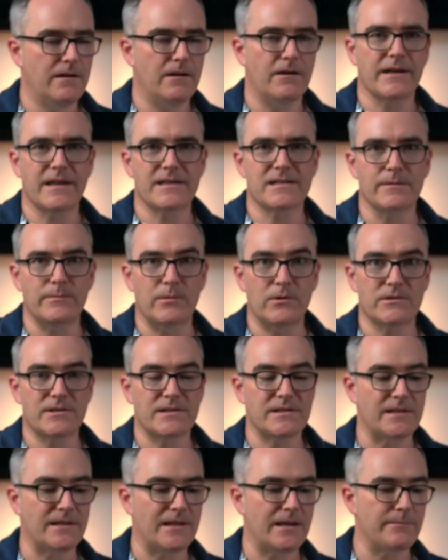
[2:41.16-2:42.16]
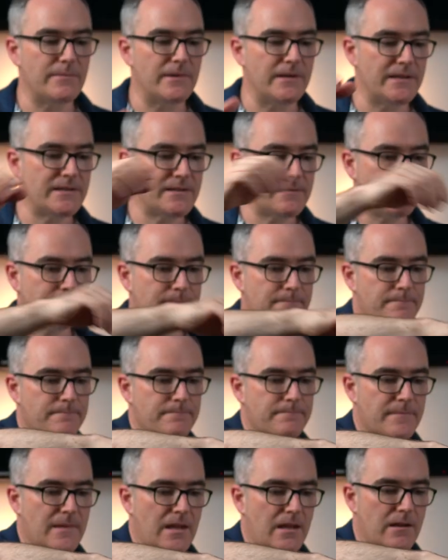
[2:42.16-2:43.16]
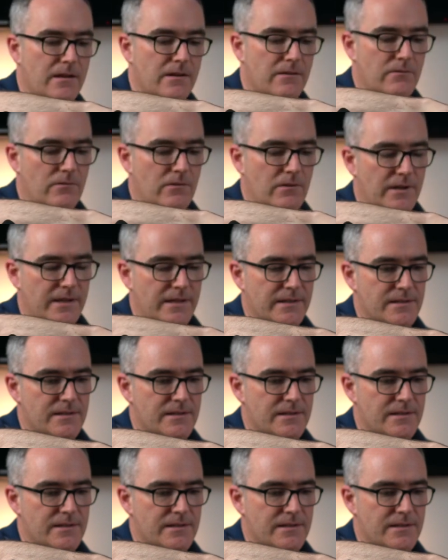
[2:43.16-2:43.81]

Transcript: I guess the box is in that piece. Right,